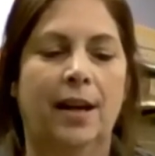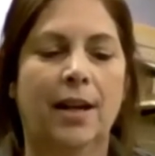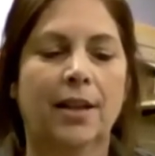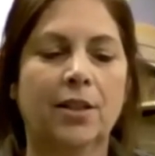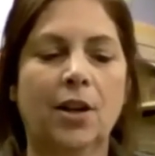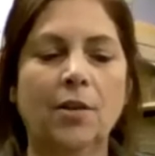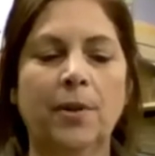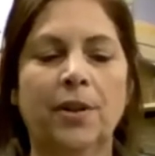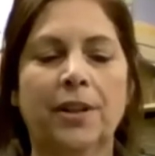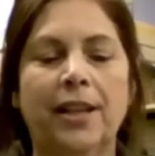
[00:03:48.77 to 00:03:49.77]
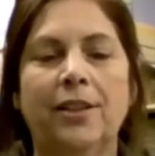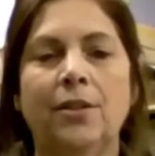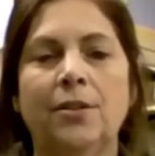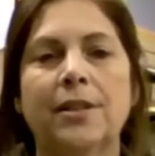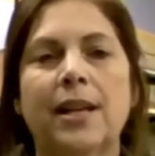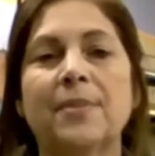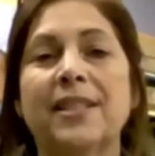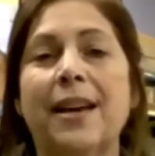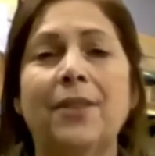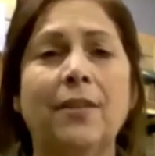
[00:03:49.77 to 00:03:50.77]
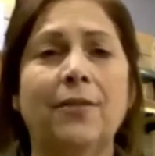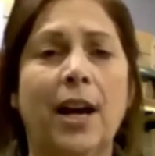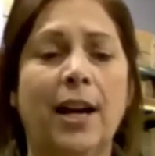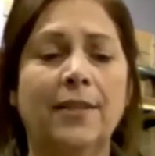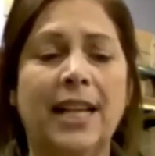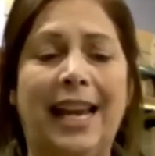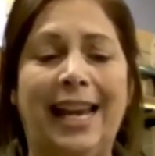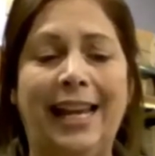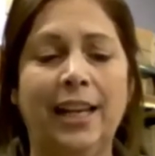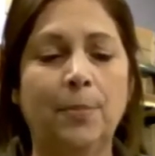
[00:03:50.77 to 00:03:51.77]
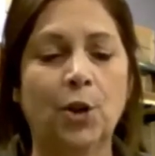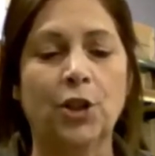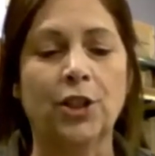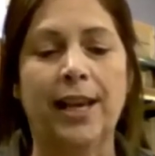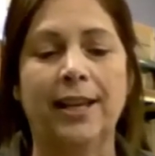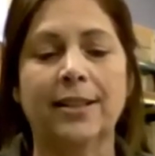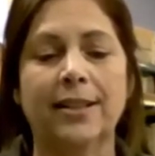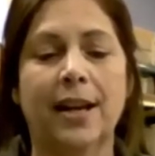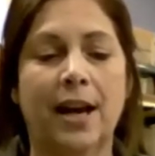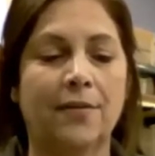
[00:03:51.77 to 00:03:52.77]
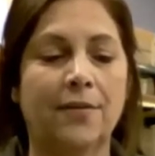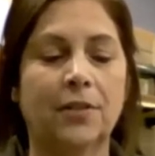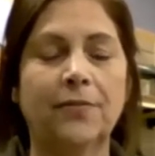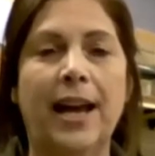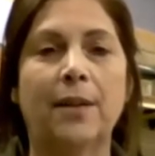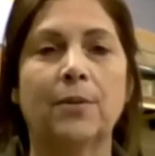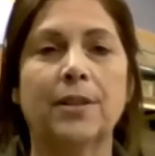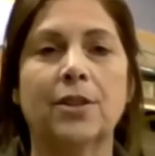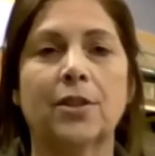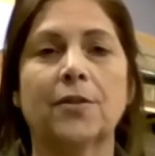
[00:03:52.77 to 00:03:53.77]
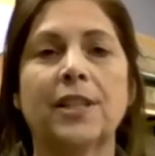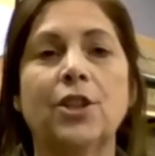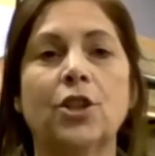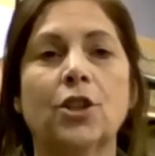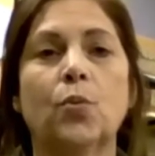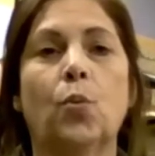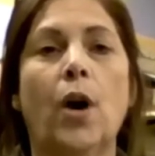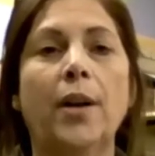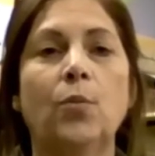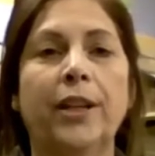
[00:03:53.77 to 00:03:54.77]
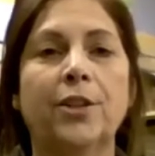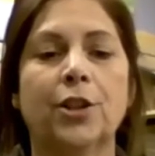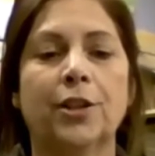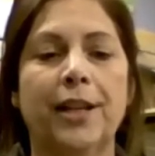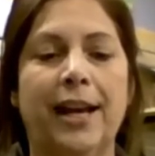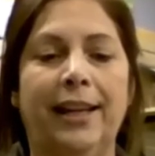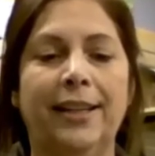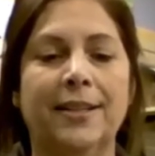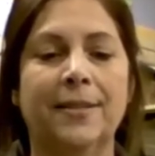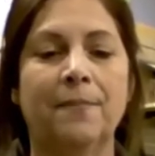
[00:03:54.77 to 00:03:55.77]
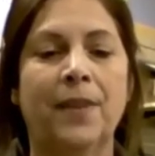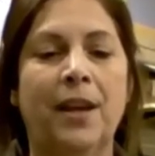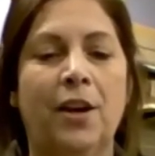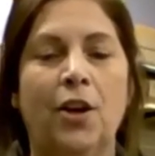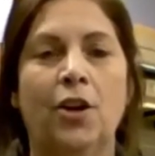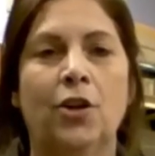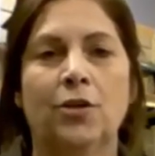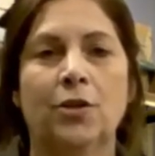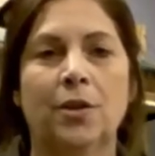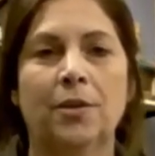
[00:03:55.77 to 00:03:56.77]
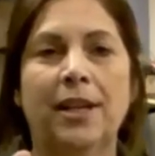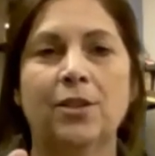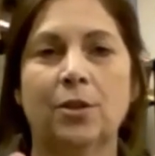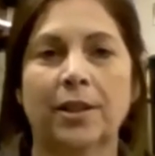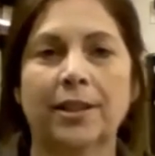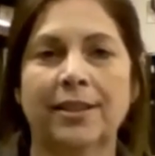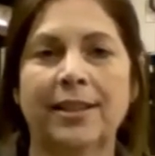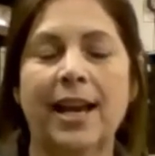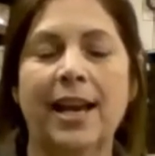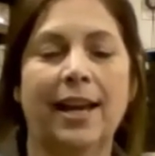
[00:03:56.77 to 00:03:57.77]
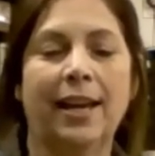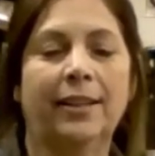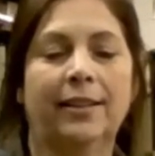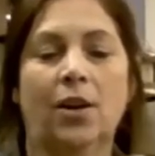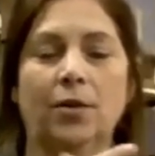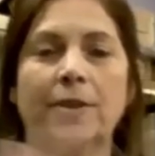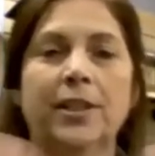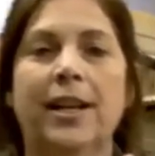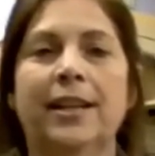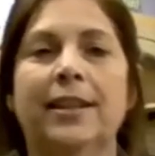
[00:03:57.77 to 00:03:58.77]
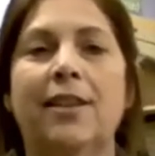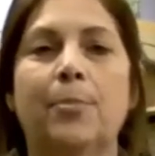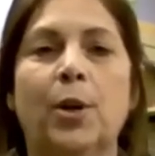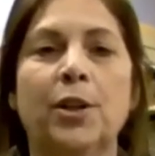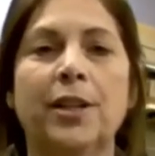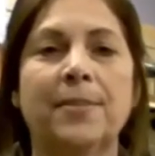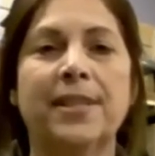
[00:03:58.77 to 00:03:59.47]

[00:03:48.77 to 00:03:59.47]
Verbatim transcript: A songbird can use up 75 to 80% of their fat reserves in just one winter night. So then during the day, overnight, they've burned up